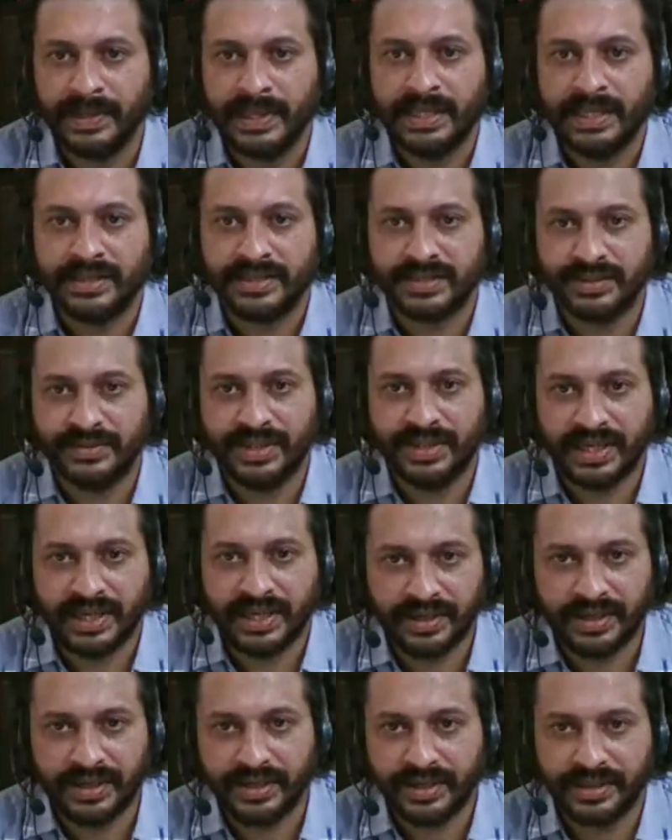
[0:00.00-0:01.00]
So
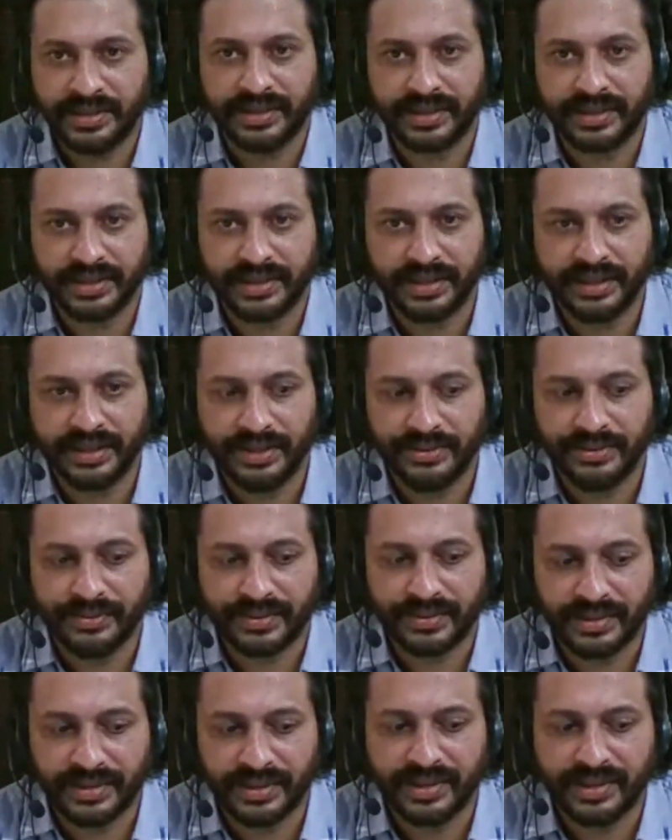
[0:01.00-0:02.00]
their, you know,
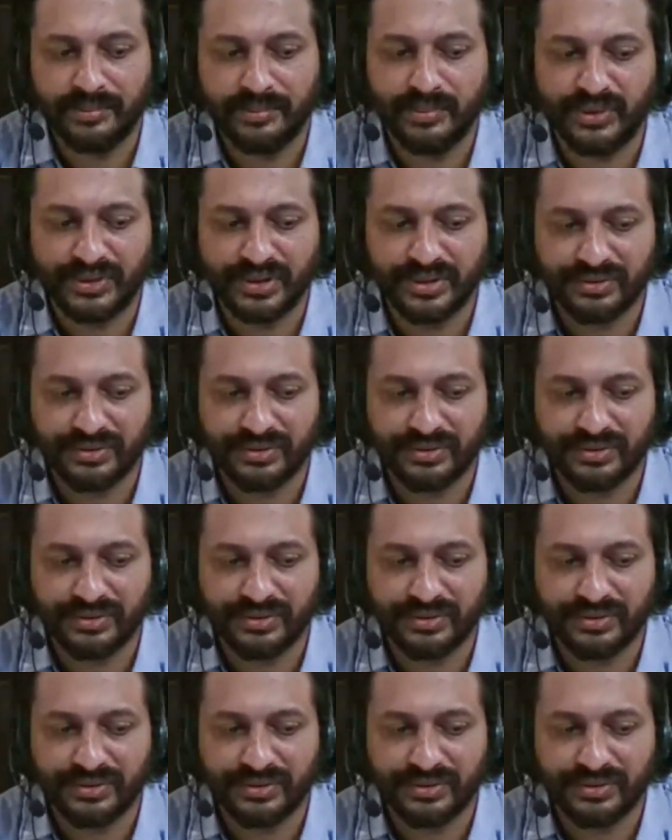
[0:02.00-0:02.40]
their mode